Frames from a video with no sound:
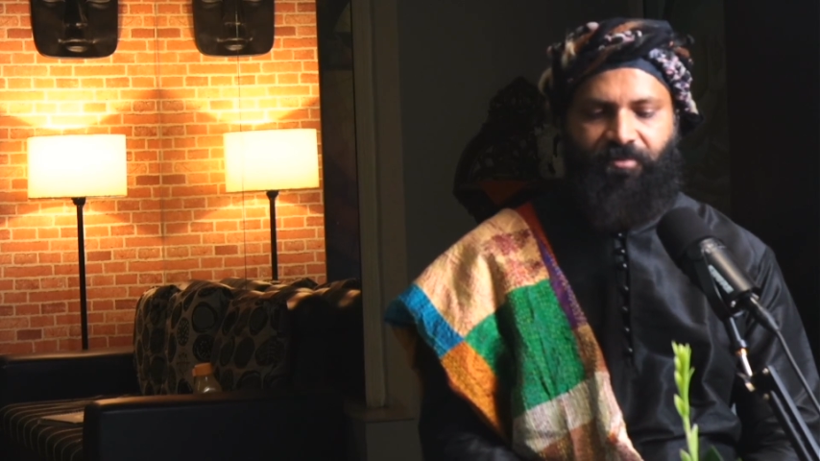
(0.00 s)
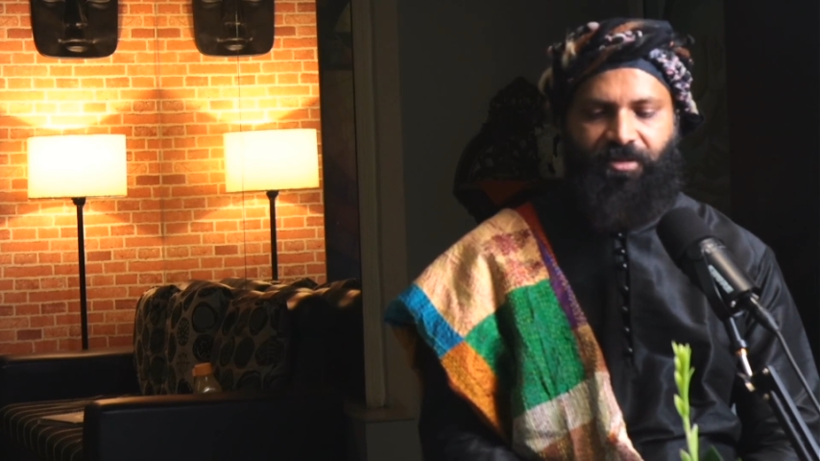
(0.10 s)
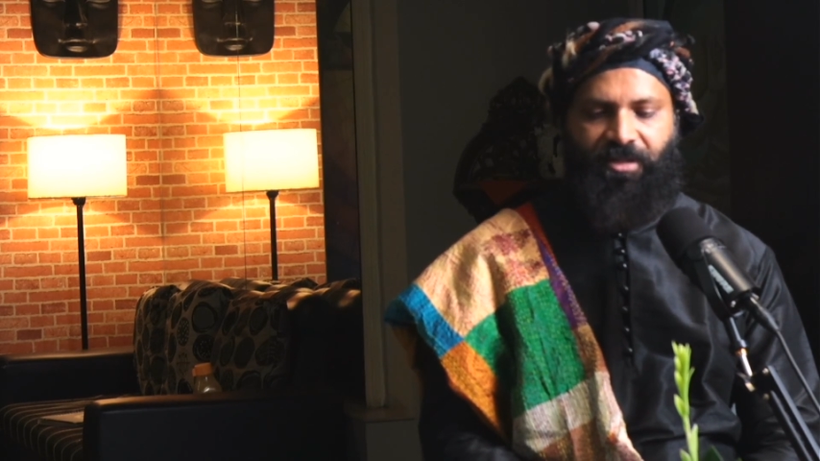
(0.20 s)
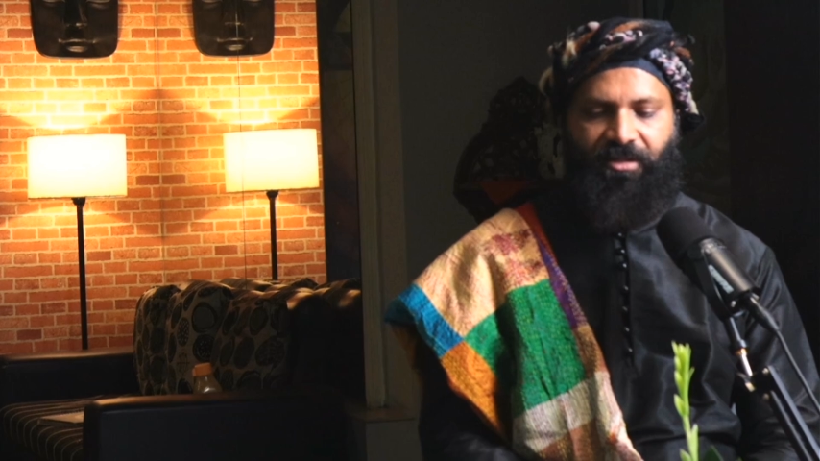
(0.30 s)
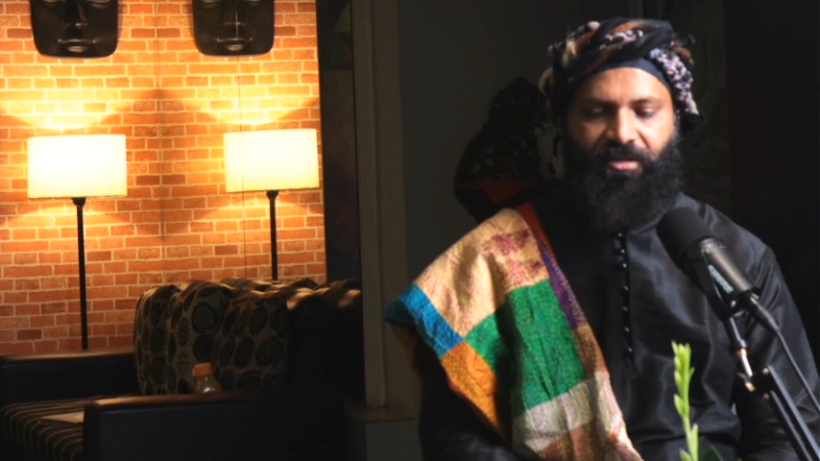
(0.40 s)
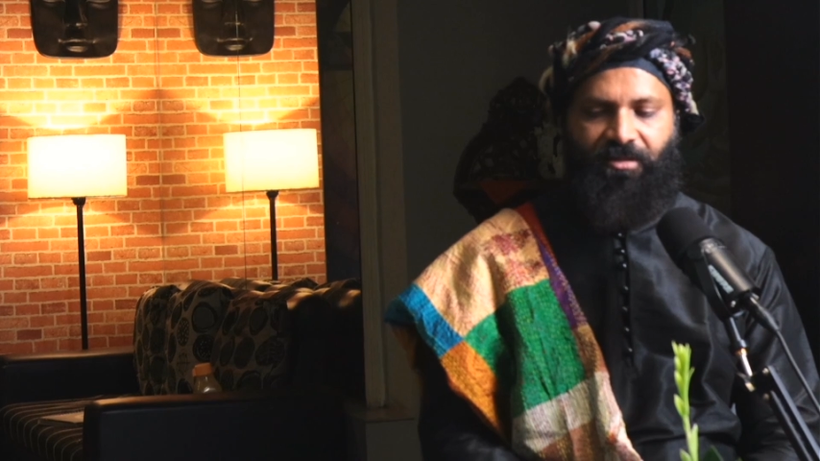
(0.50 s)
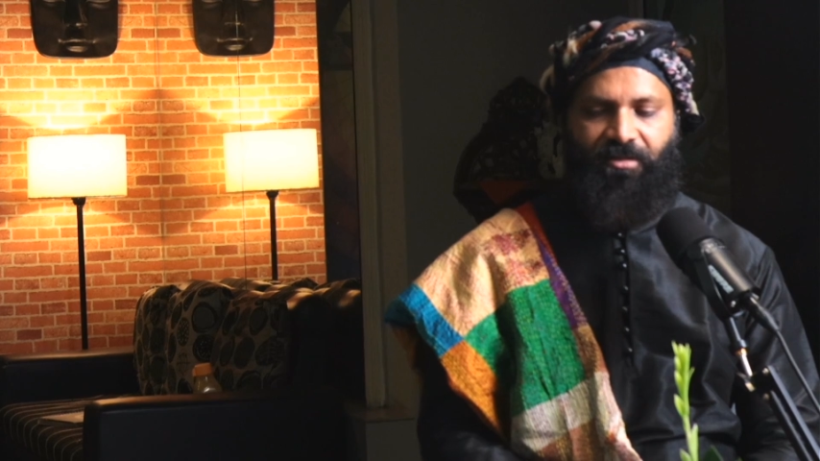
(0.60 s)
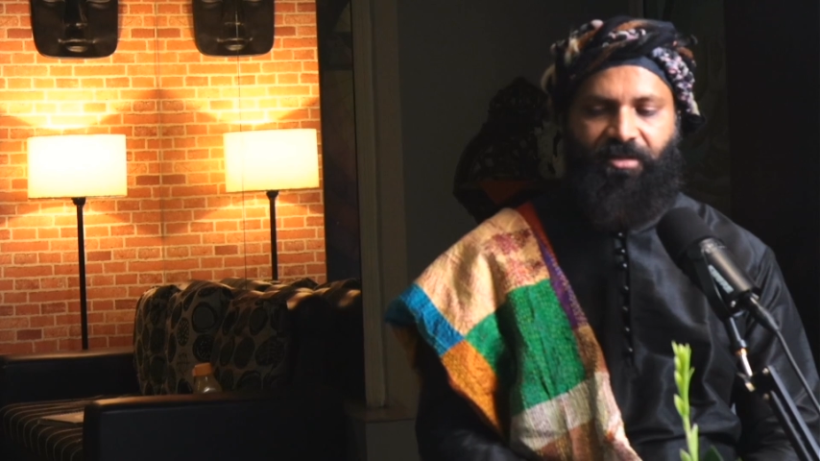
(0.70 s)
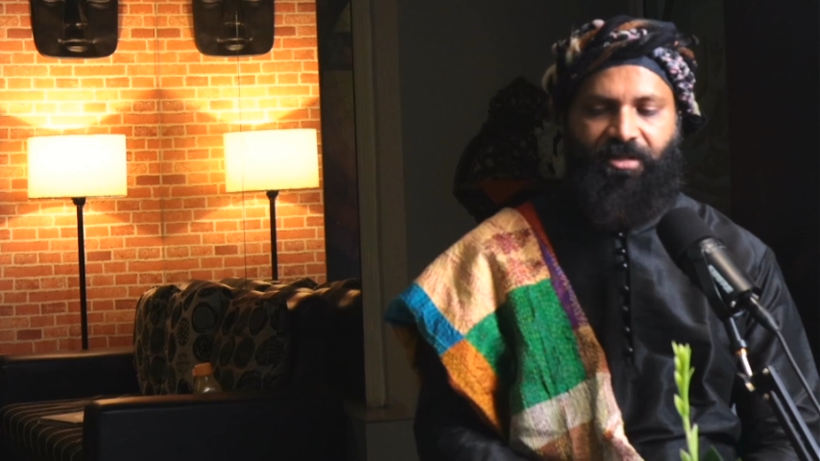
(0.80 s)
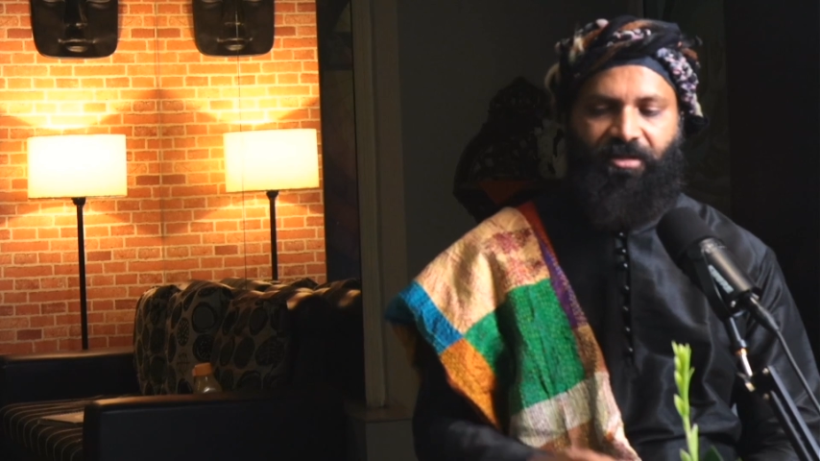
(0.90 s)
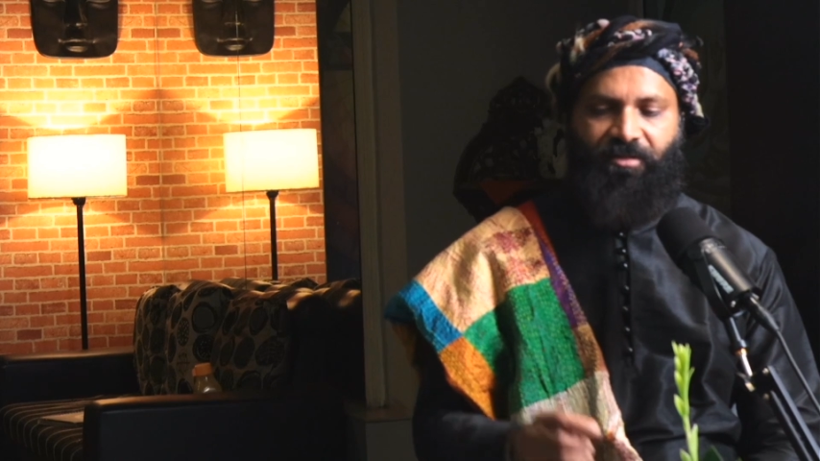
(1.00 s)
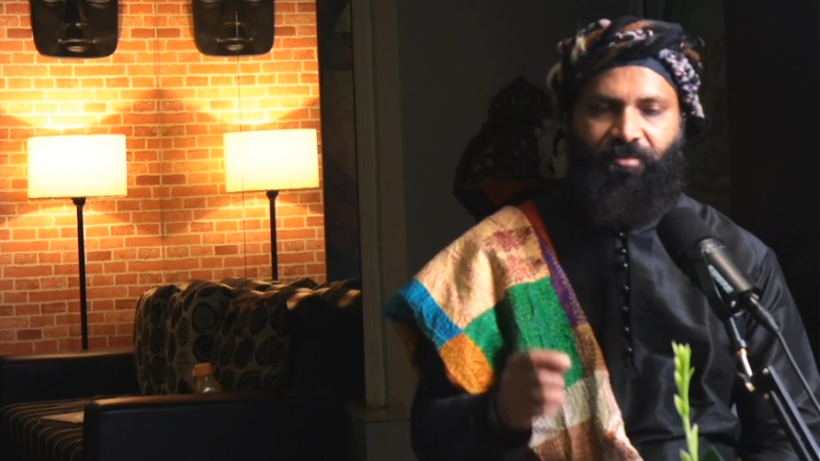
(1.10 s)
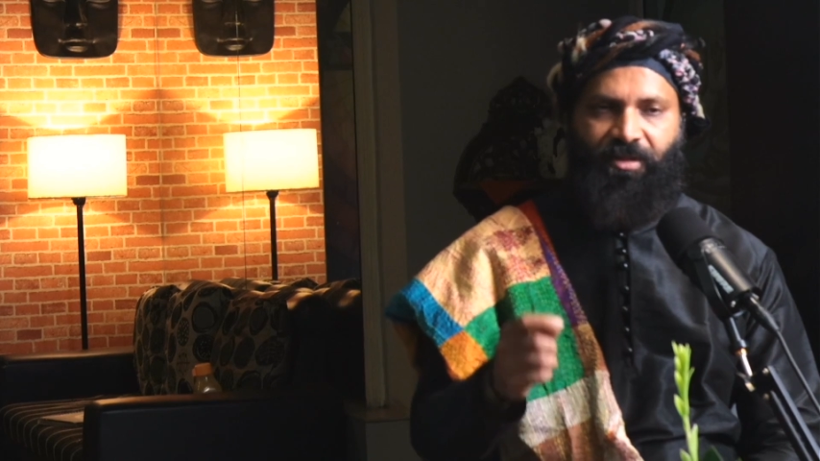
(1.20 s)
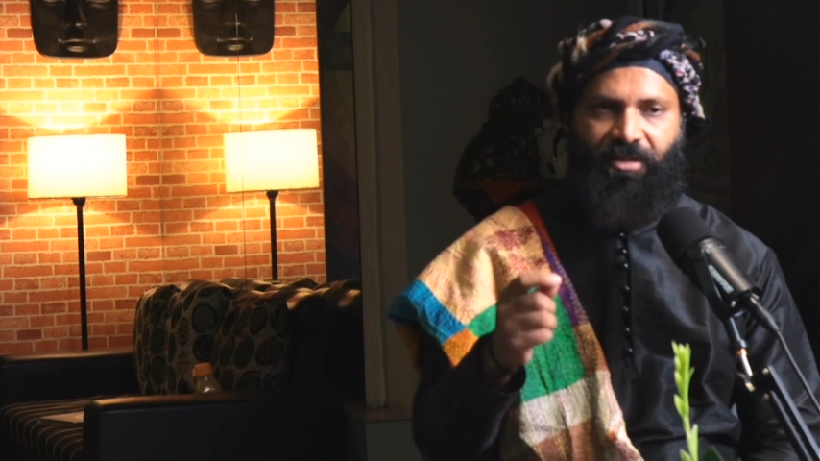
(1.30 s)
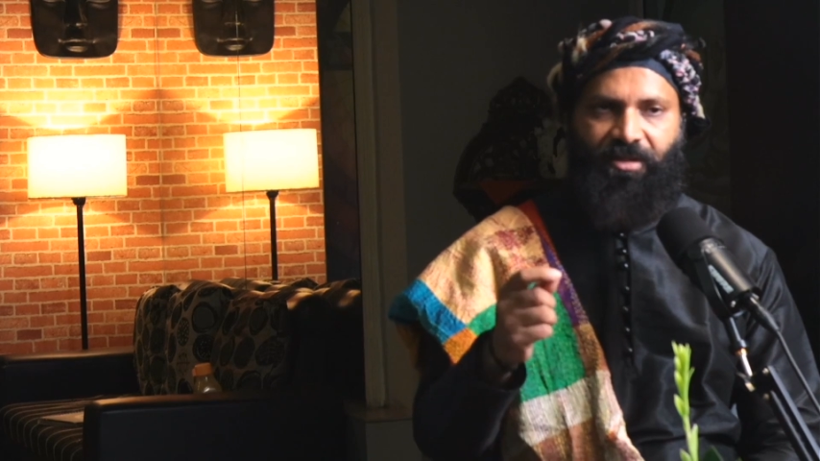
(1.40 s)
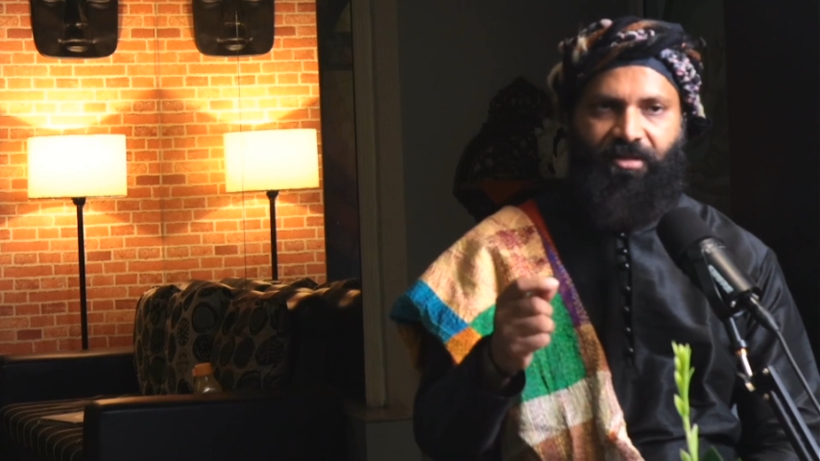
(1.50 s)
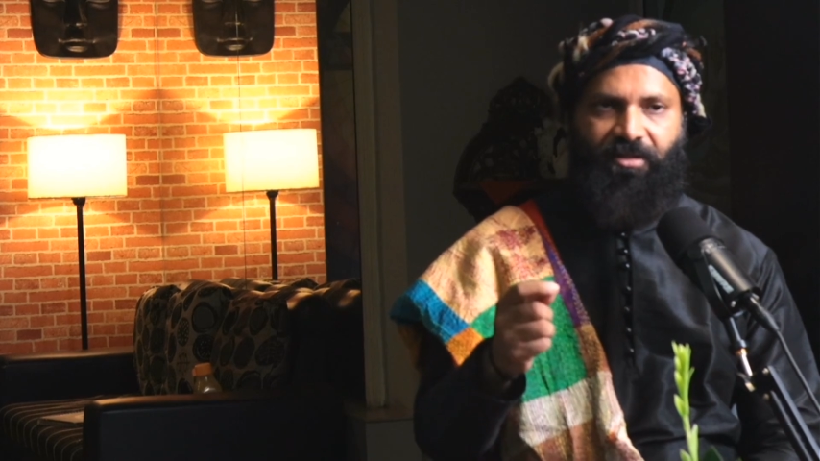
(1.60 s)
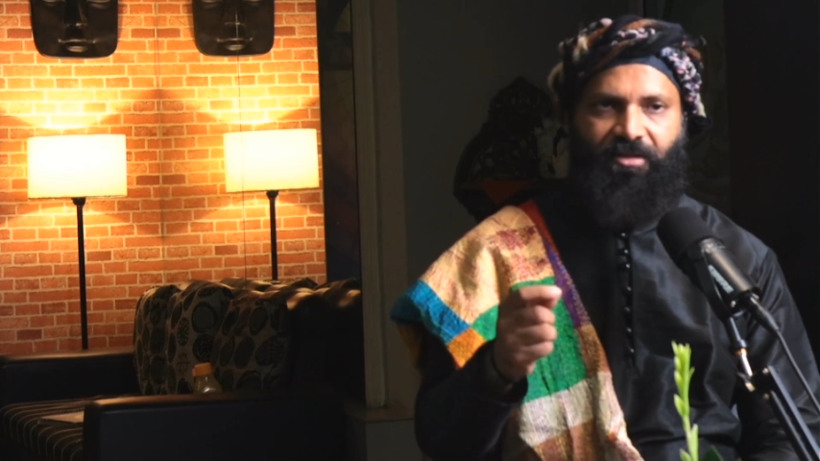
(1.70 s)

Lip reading: that can make